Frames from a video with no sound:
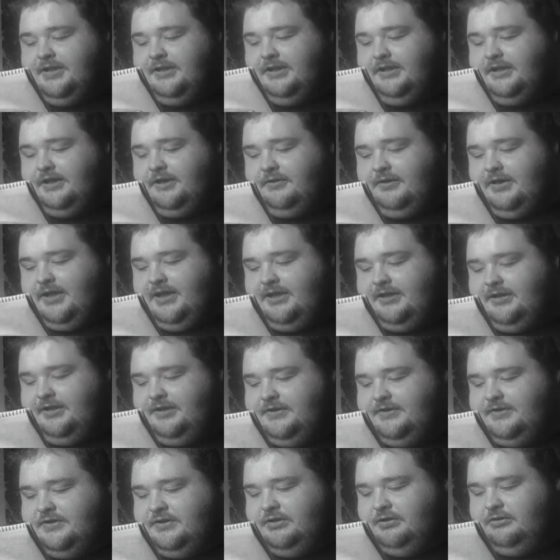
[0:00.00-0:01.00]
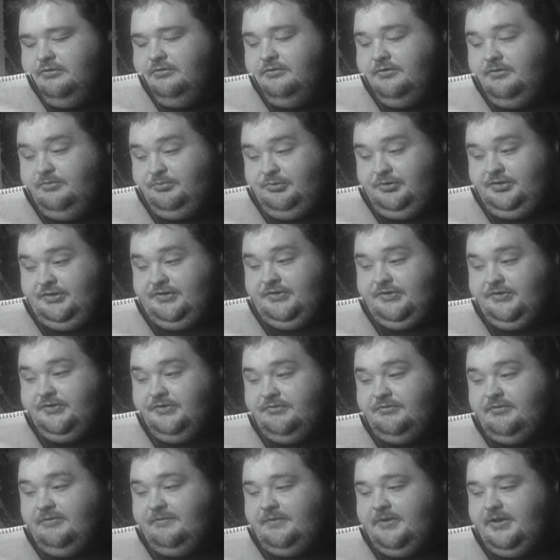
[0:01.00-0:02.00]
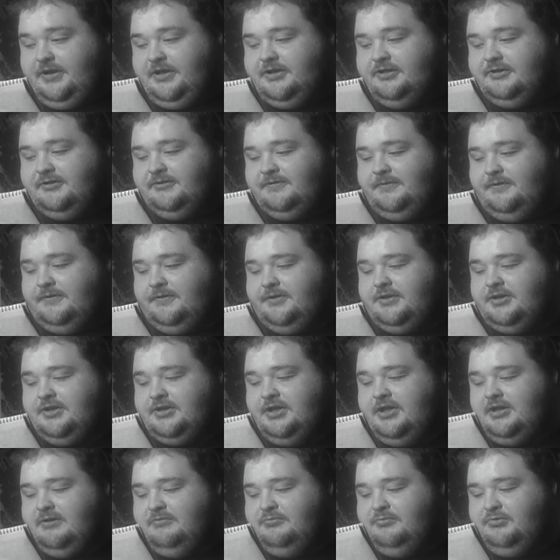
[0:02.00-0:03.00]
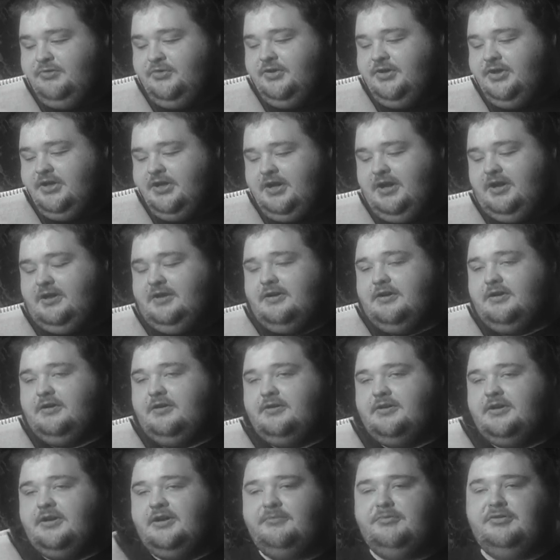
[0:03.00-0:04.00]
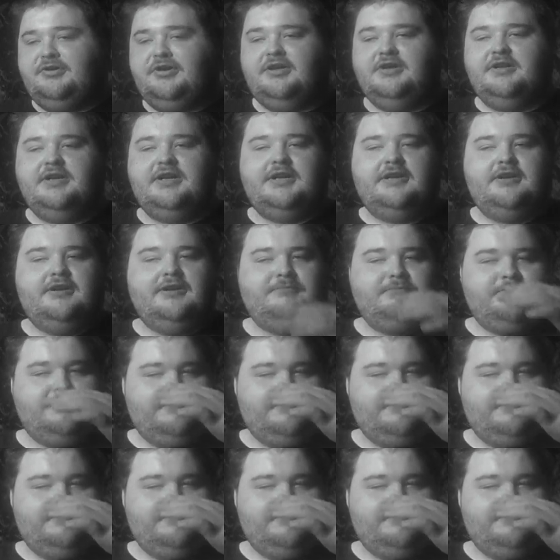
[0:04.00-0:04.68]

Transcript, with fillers: Lego Island 2, The Brickster's Revenge for the Game Boy Color, coming in at